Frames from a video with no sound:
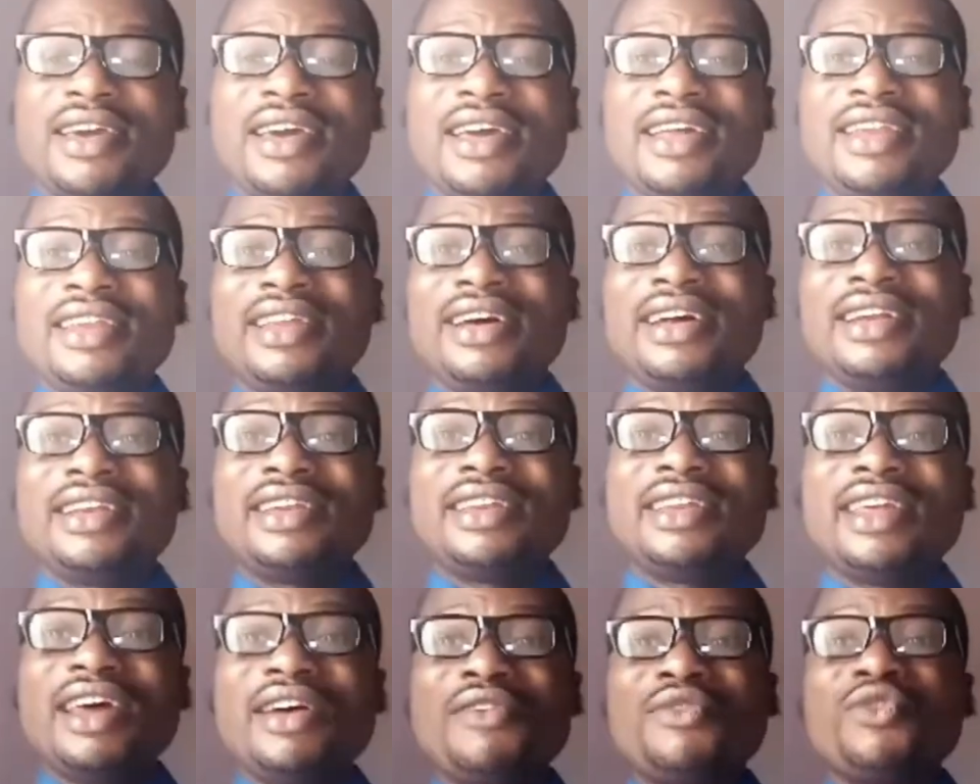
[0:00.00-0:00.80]
The
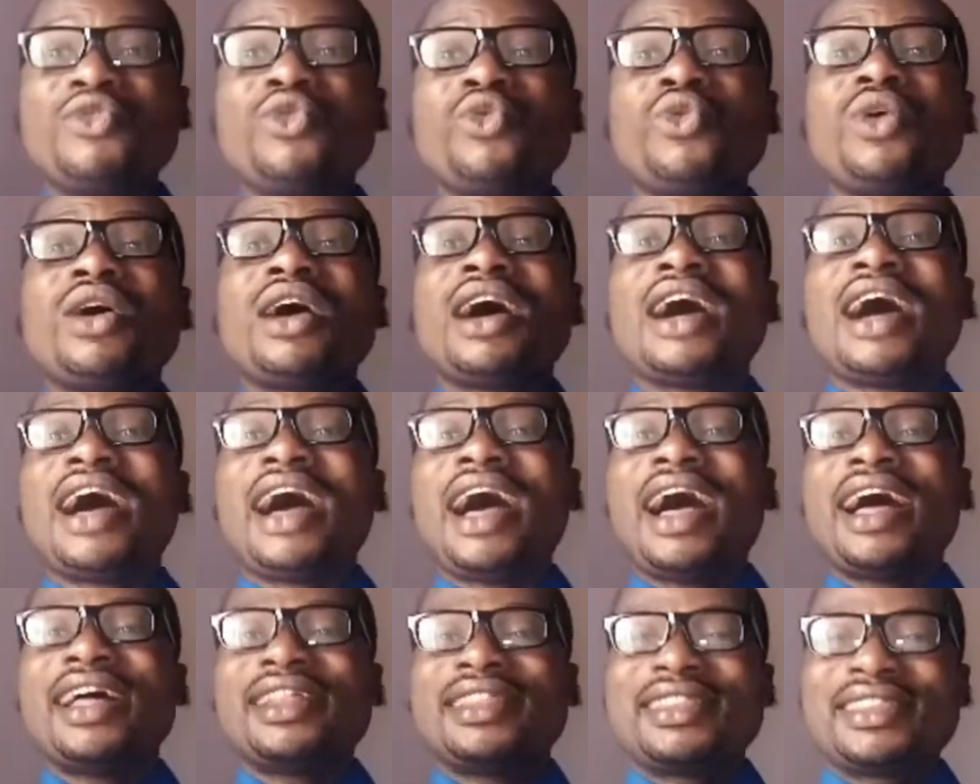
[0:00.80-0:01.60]
devil
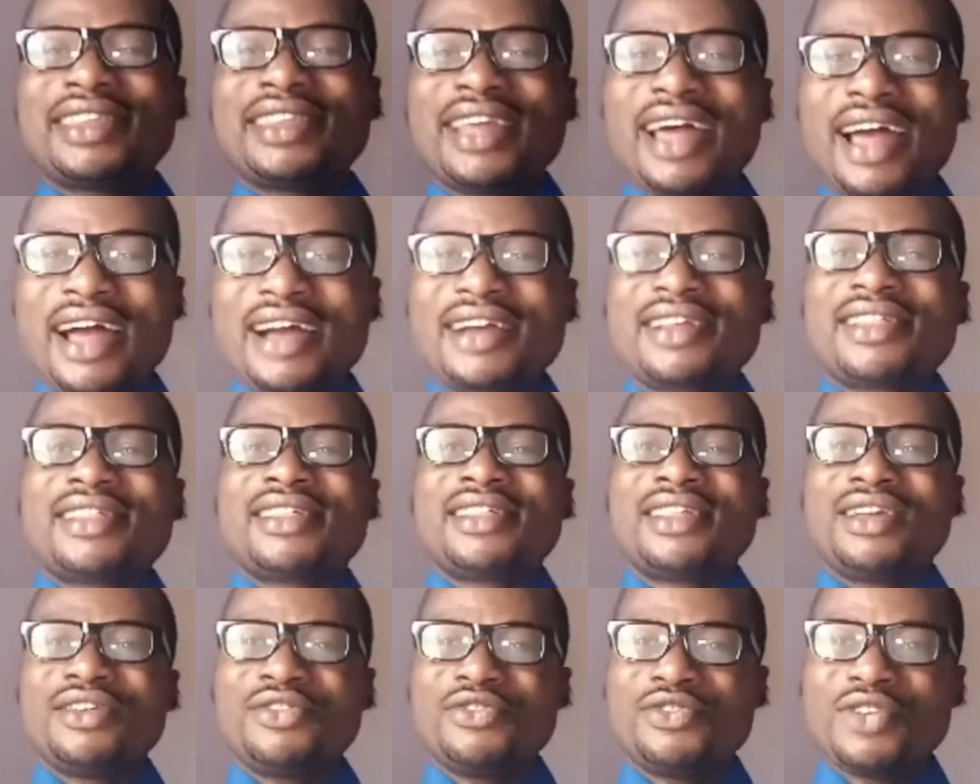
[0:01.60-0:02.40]
attacks
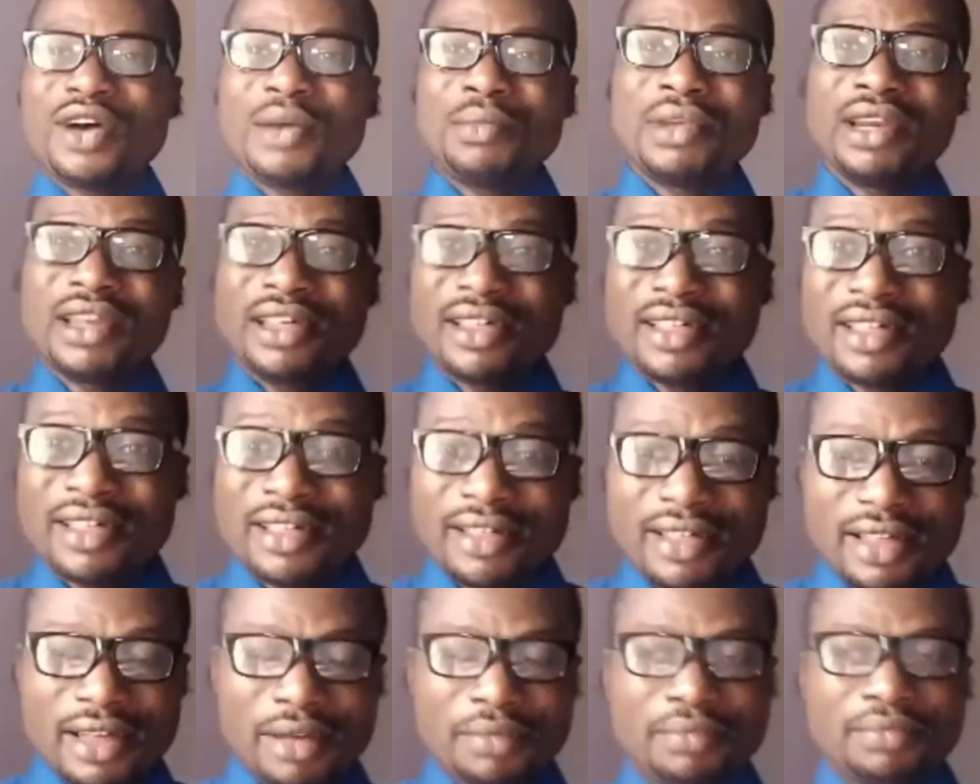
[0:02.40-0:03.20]
the family
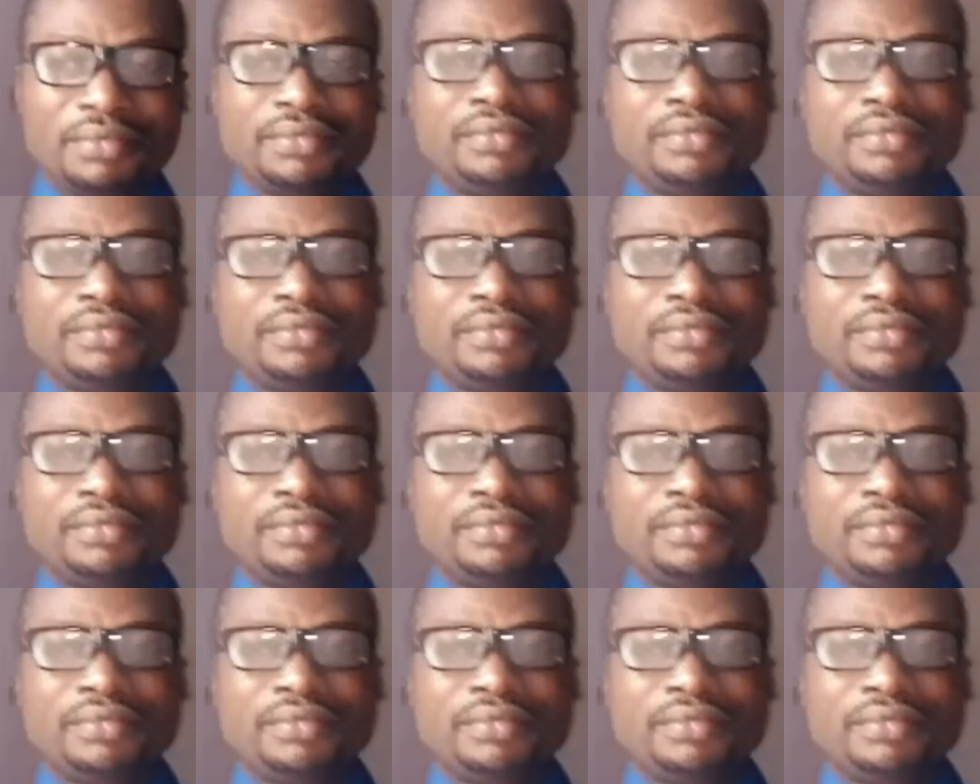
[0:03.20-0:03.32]
system.